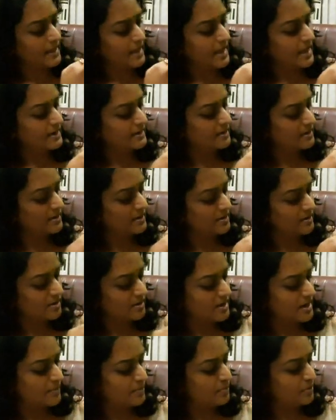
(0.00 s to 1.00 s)
and
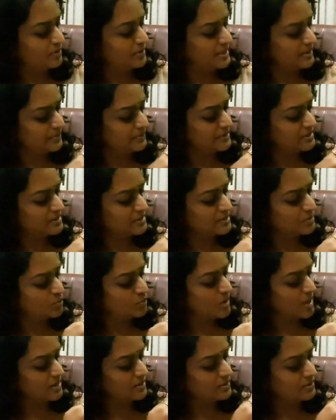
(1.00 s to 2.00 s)
number them. This is
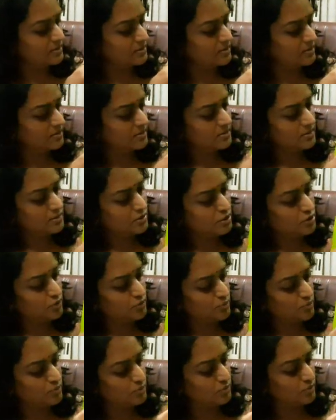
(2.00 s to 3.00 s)
1,
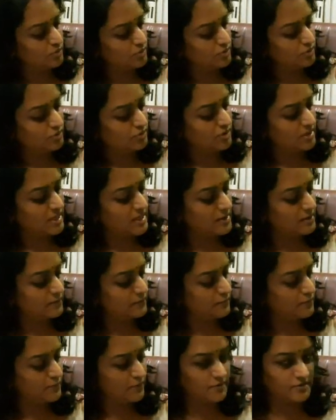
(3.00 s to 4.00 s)
2, 3,
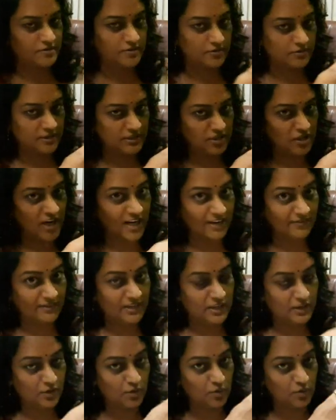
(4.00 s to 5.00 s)
4. So the child
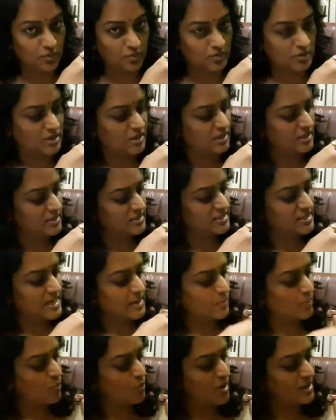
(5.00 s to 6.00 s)
will know
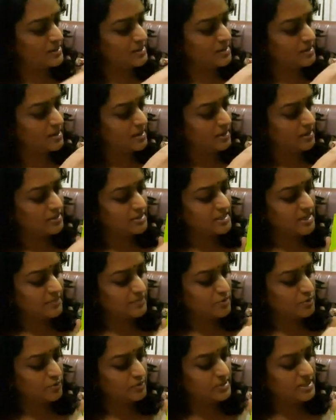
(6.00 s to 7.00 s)
step 1,
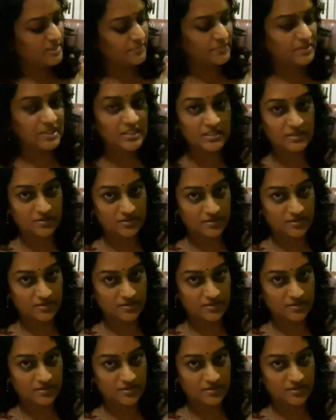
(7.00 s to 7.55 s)
step 2, step 3,